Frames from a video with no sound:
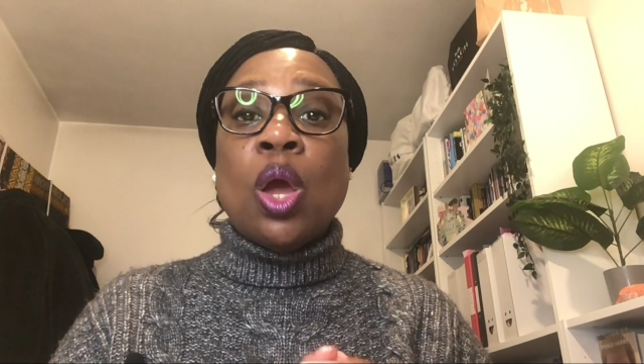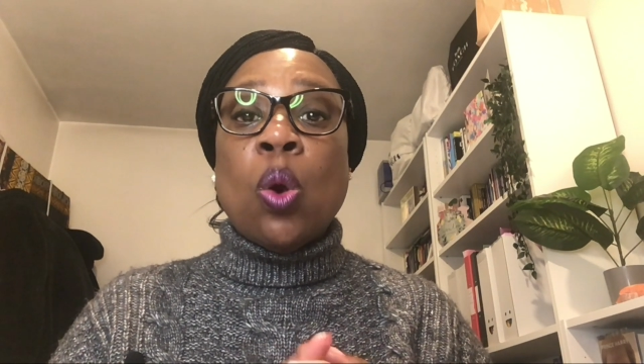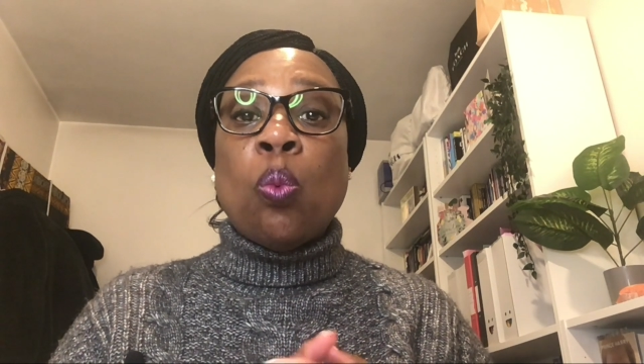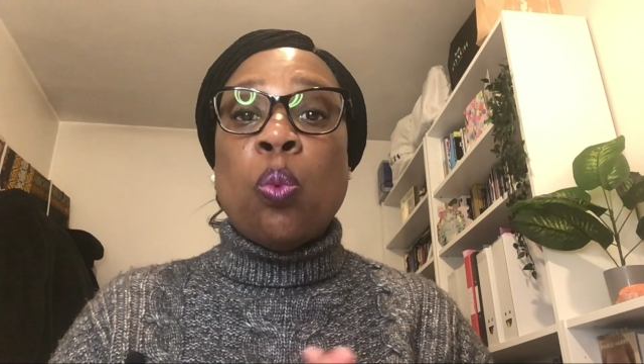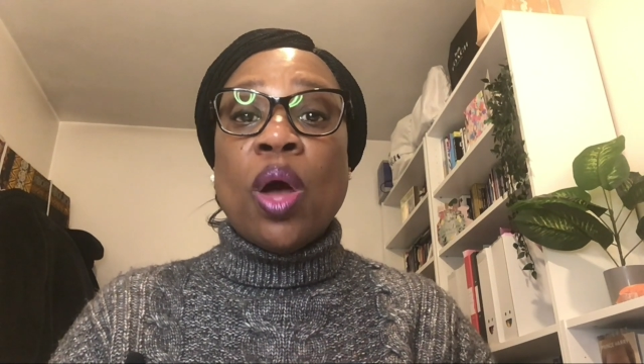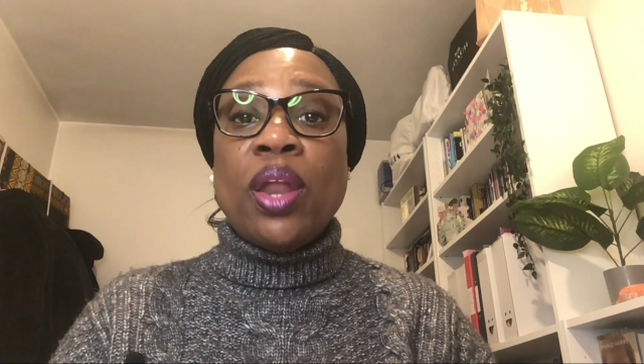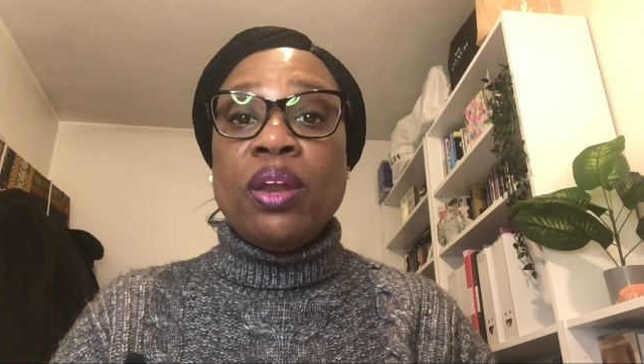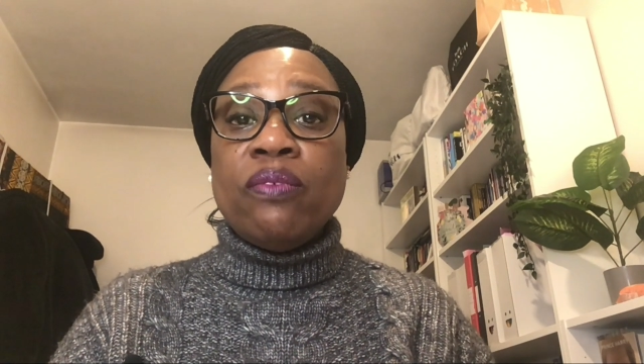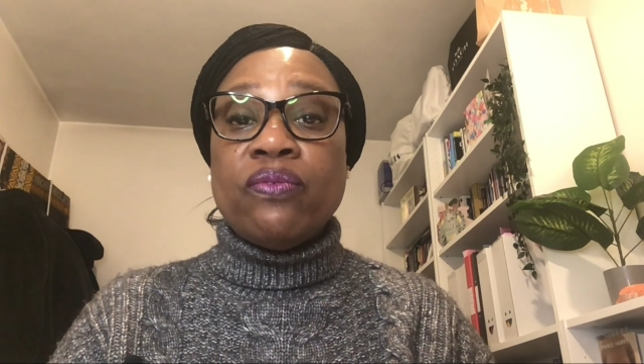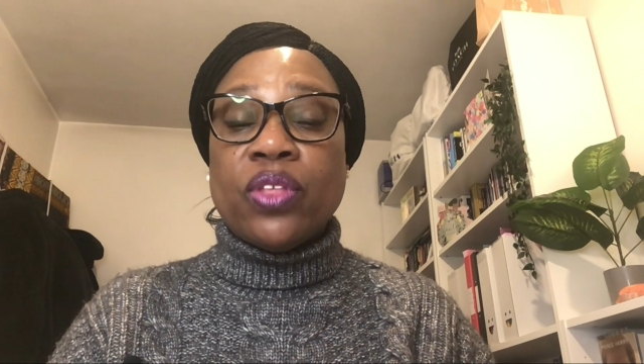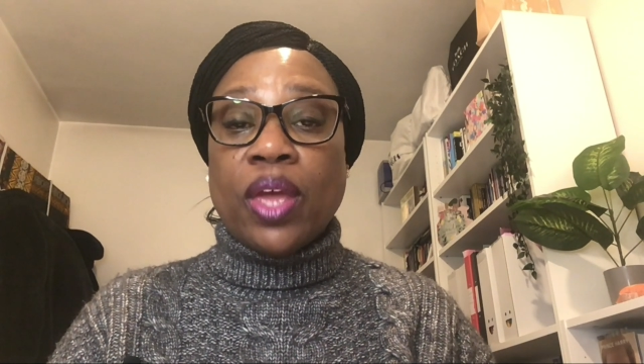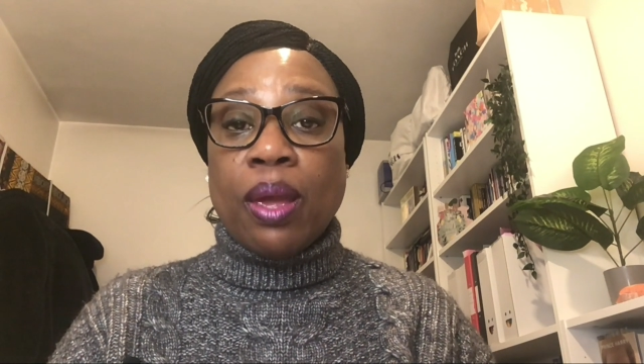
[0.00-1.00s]
One
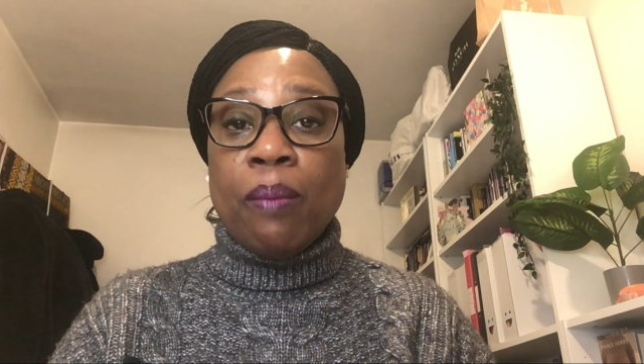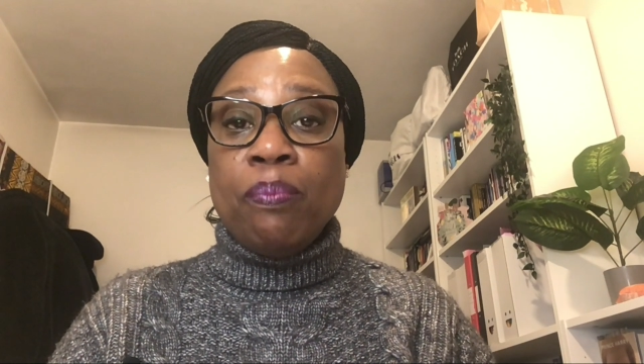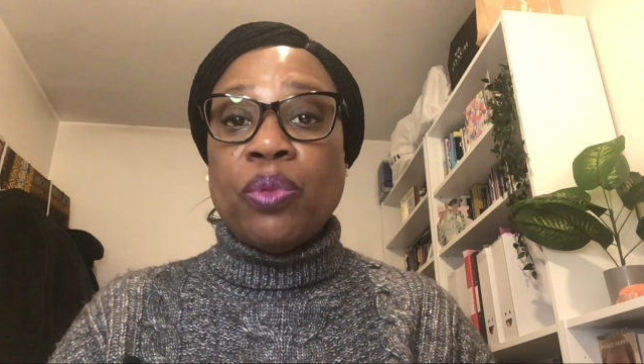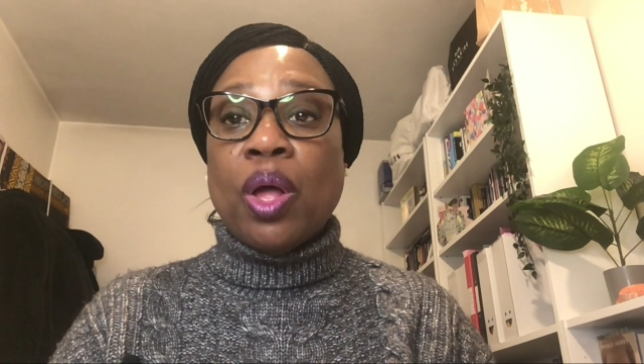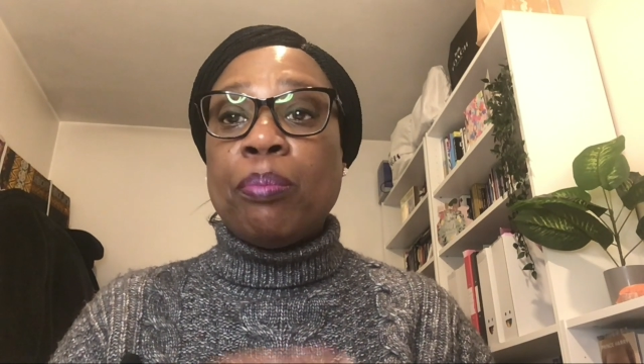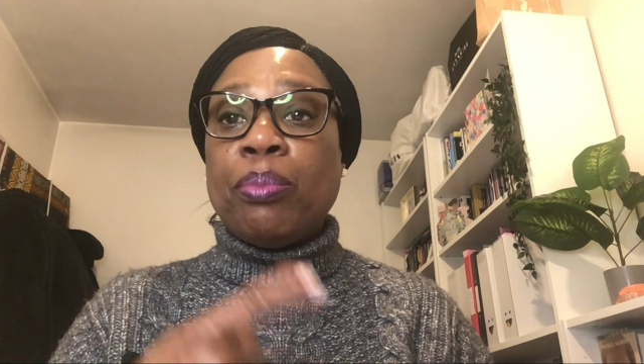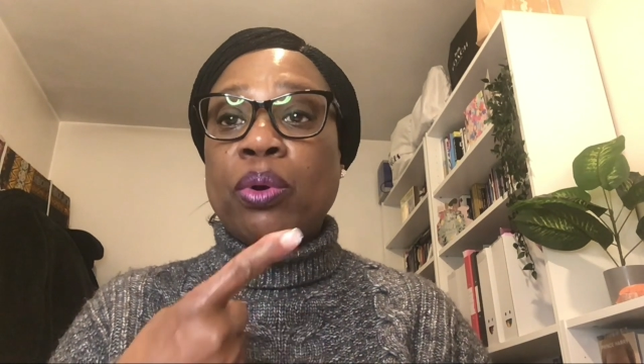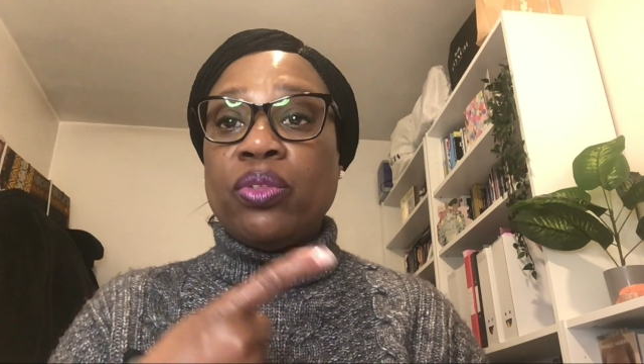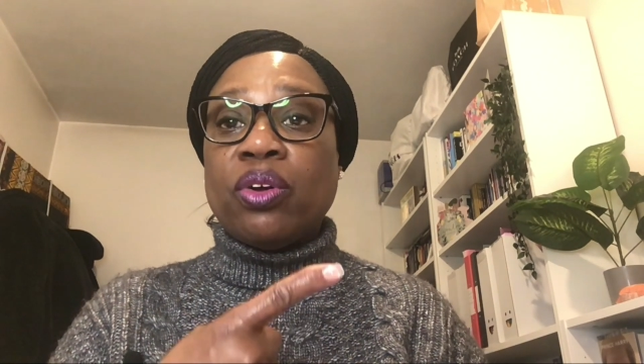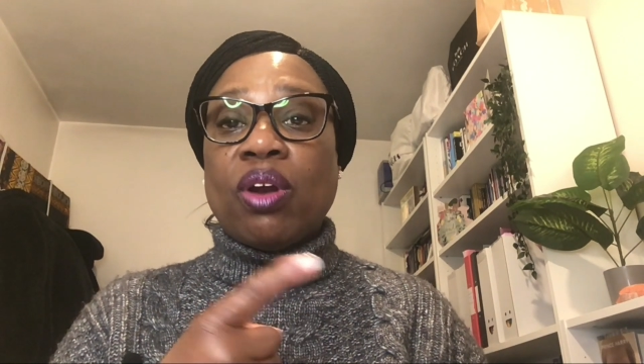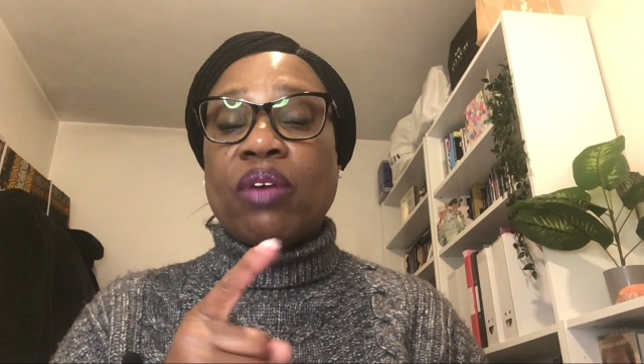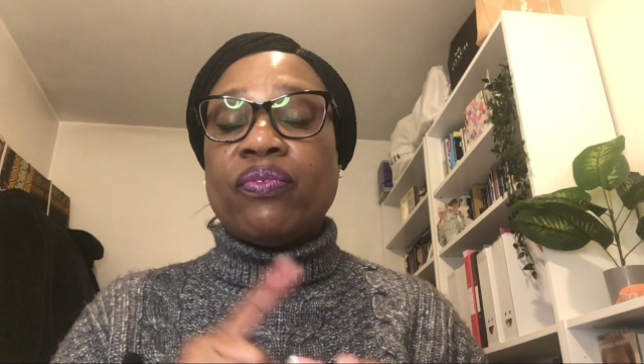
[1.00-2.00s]
of them, I'll put
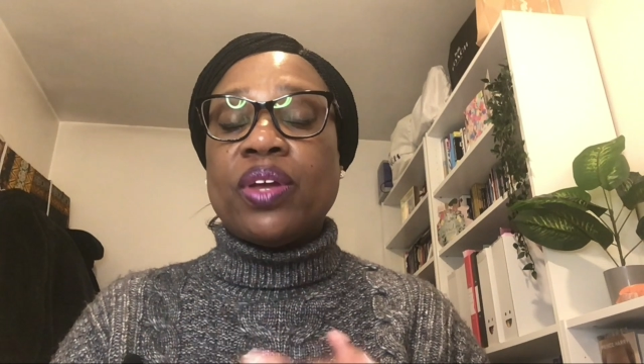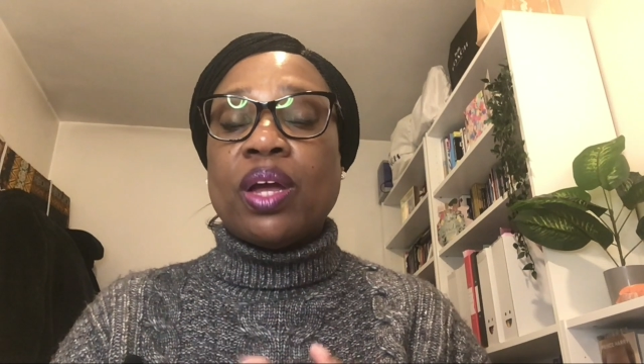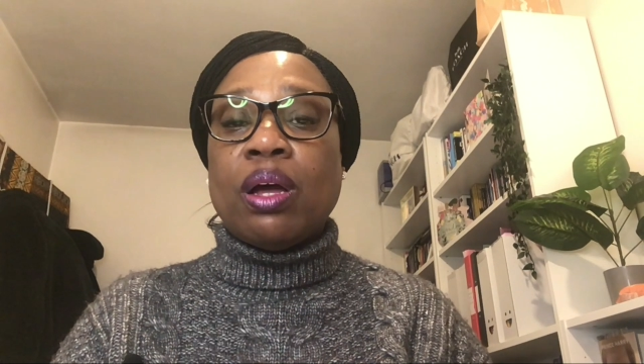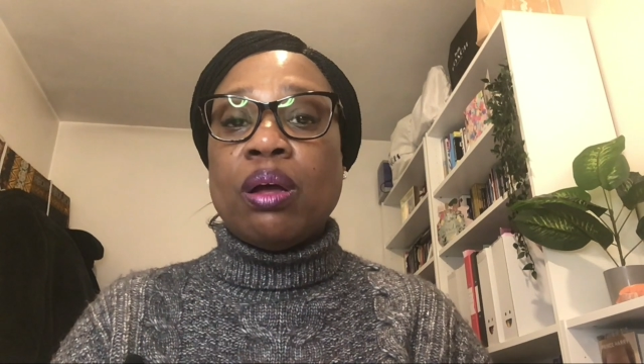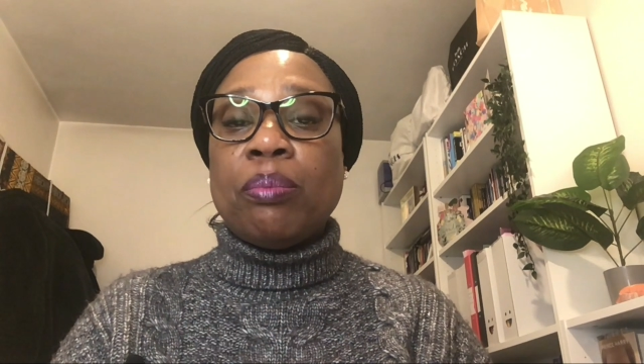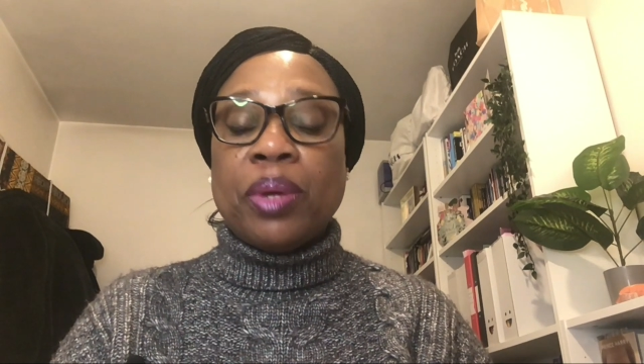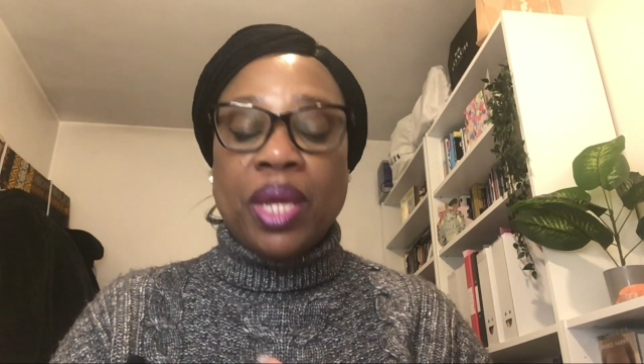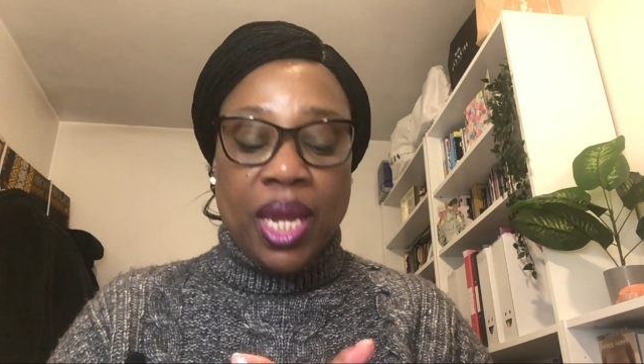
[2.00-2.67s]
the graphic up,